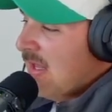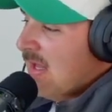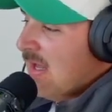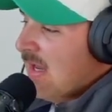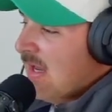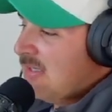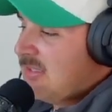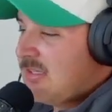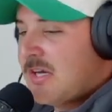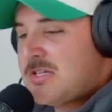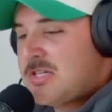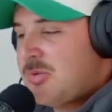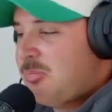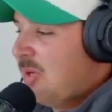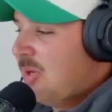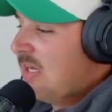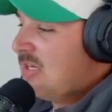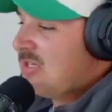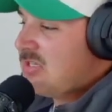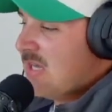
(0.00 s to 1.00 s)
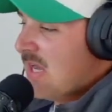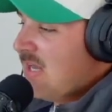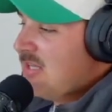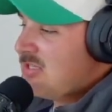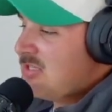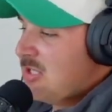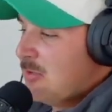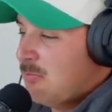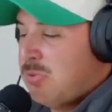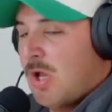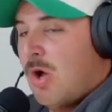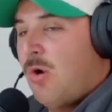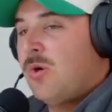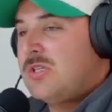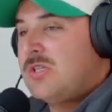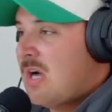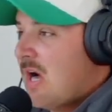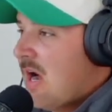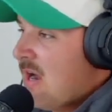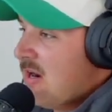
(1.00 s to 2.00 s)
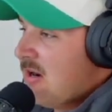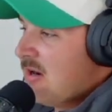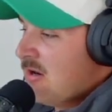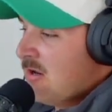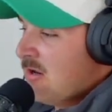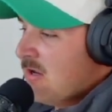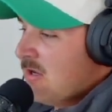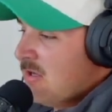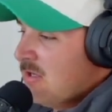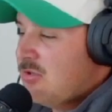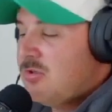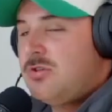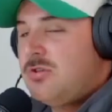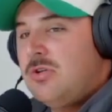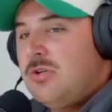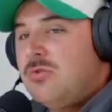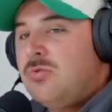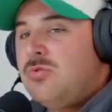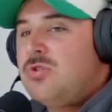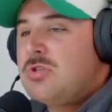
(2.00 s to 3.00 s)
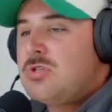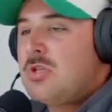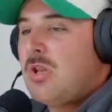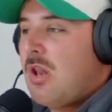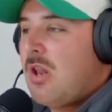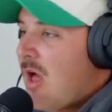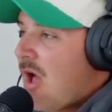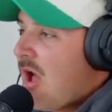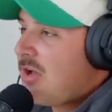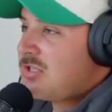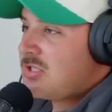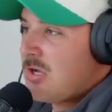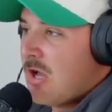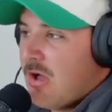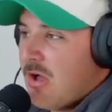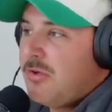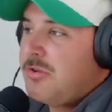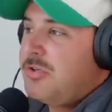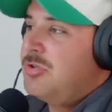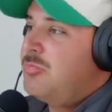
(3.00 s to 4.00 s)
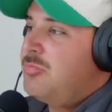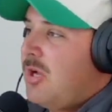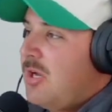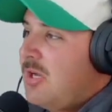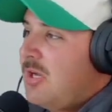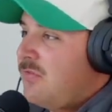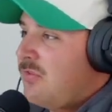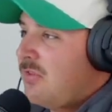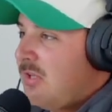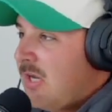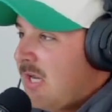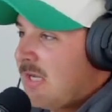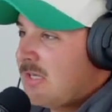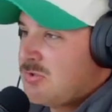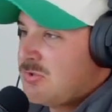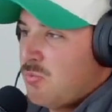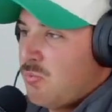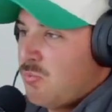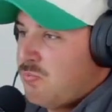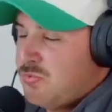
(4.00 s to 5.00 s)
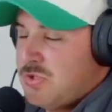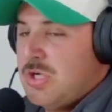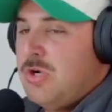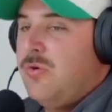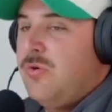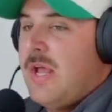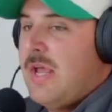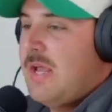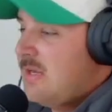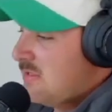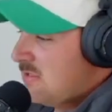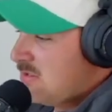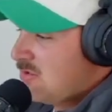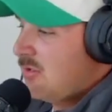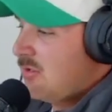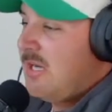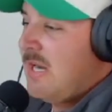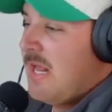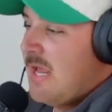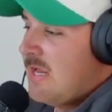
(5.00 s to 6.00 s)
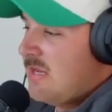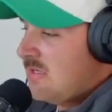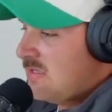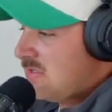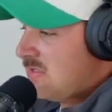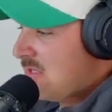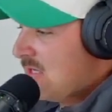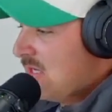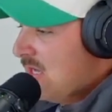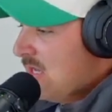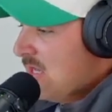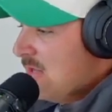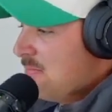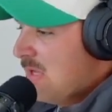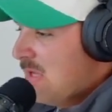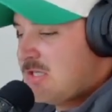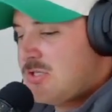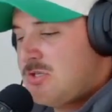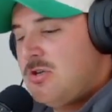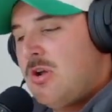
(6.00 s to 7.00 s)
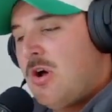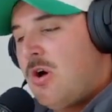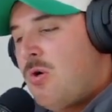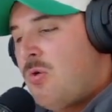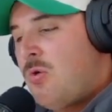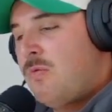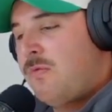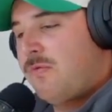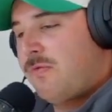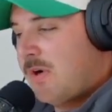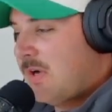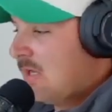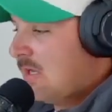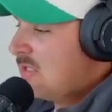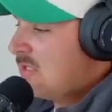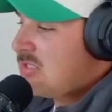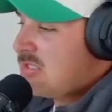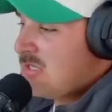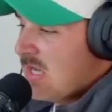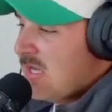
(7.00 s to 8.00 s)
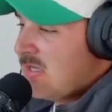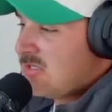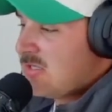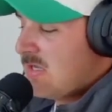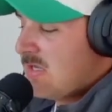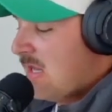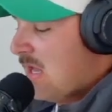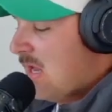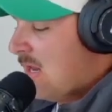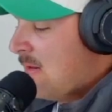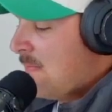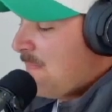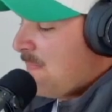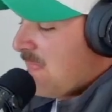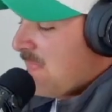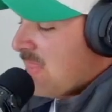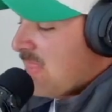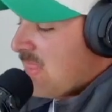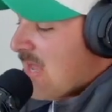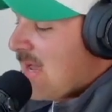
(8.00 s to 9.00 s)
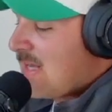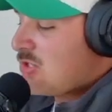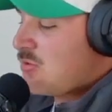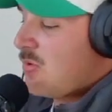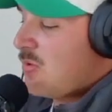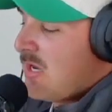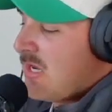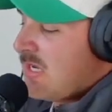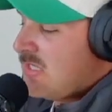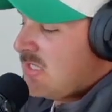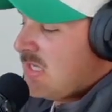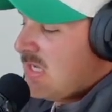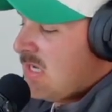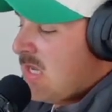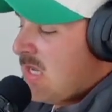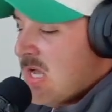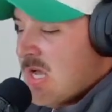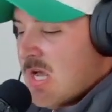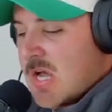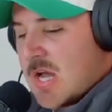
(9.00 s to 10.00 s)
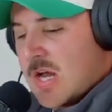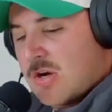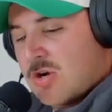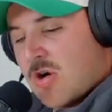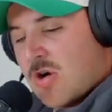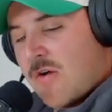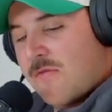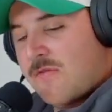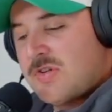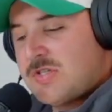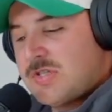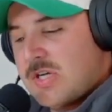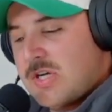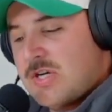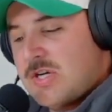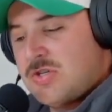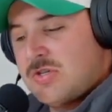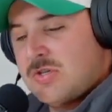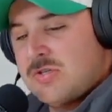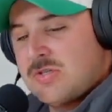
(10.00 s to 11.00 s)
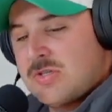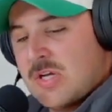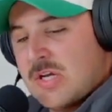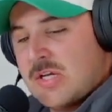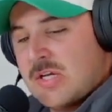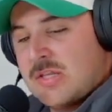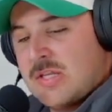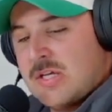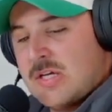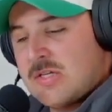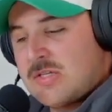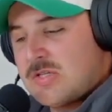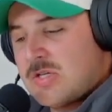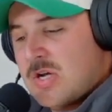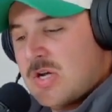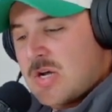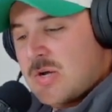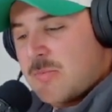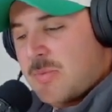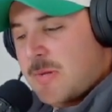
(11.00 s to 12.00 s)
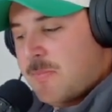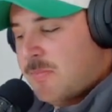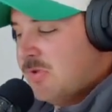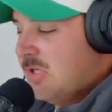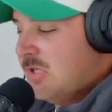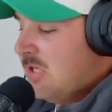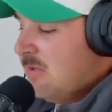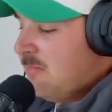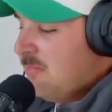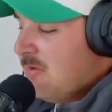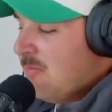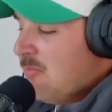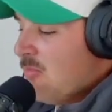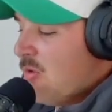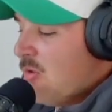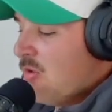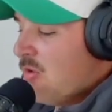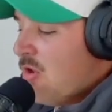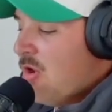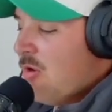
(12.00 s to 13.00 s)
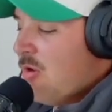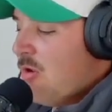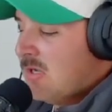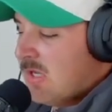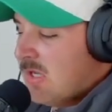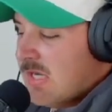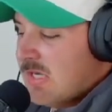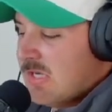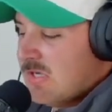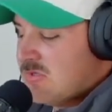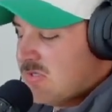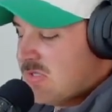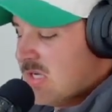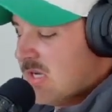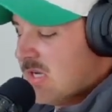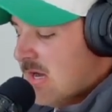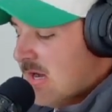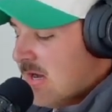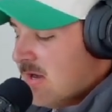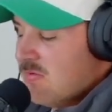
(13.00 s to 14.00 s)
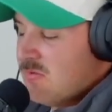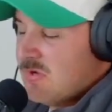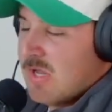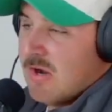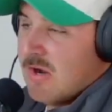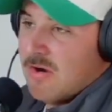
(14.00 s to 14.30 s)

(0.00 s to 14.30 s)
it doesn't make sense. You blow a tire, you've just lost all your money for the next 2 days, 3 days. Makes no freaking sense. And that's why I said in conversations like this, people need to be more open. And like you said, I don't care